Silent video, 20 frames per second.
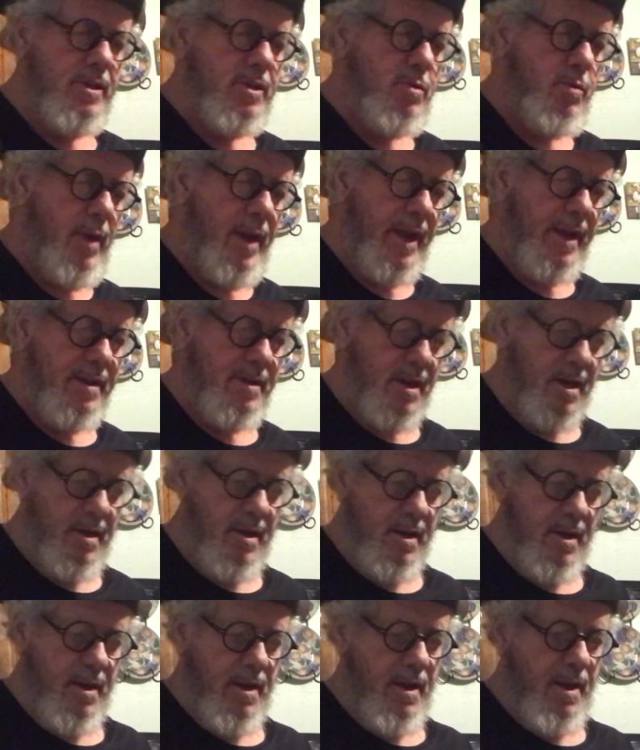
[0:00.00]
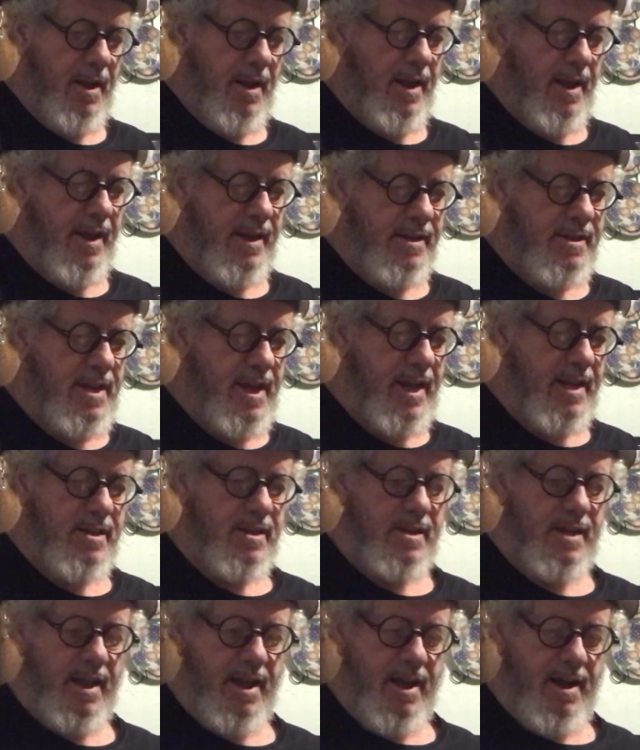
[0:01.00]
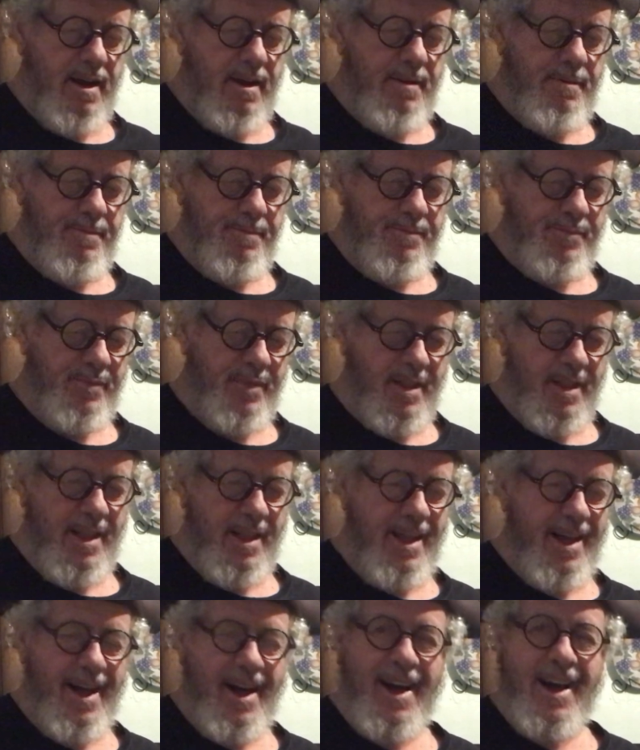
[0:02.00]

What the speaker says: sweet and tasty, huh? Because